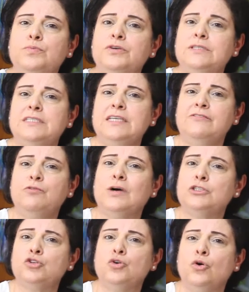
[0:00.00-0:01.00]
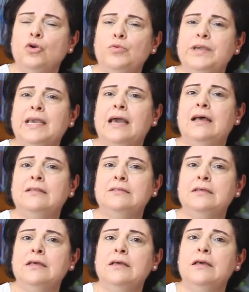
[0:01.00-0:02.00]
perceive what role we can
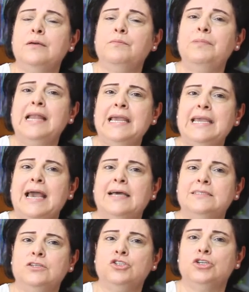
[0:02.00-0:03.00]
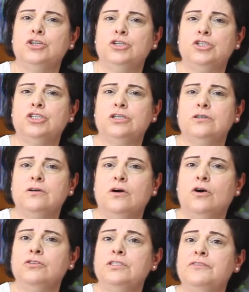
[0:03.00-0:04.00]
play as a church
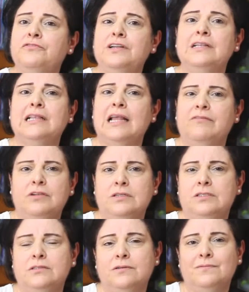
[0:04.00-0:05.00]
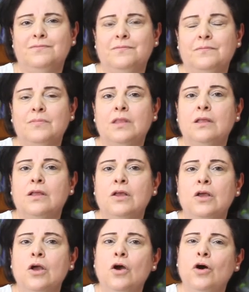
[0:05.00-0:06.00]
on different levels.
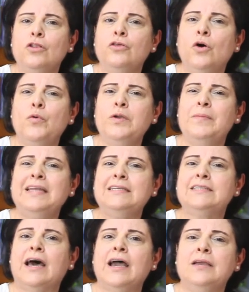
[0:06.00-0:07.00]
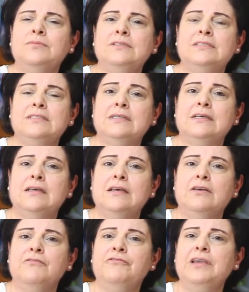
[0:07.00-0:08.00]
Although we many times
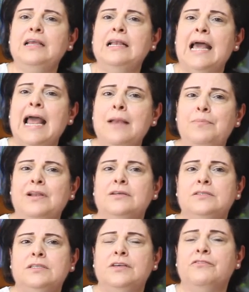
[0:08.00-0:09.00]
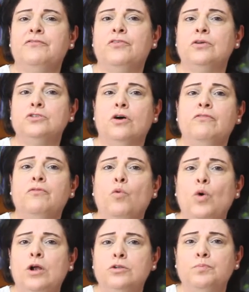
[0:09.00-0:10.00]
feel helpless in front of
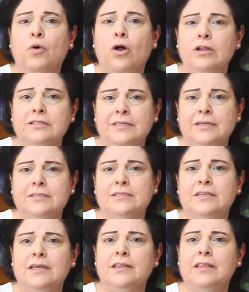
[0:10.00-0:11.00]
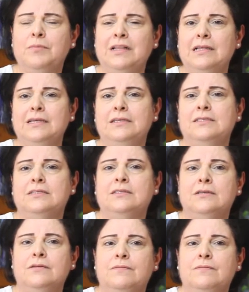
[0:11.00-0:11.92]
world politics in the Middle East,